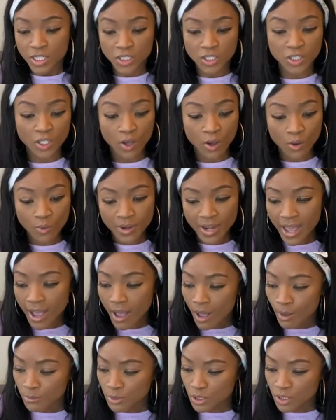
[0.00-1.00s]
So now
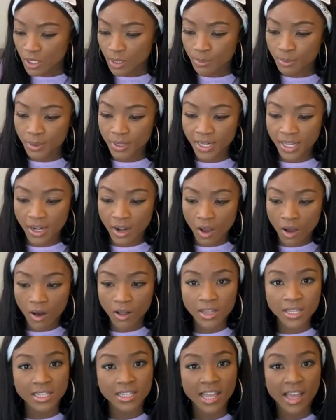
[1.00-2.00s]
I'm just gonna put in
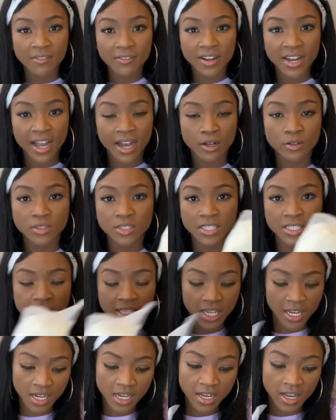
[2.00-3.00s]
all 11 ounces
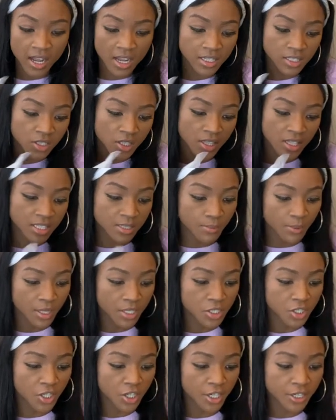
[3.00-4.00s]
into this
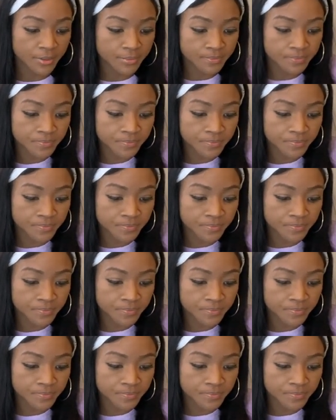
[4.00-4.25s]
pitcher.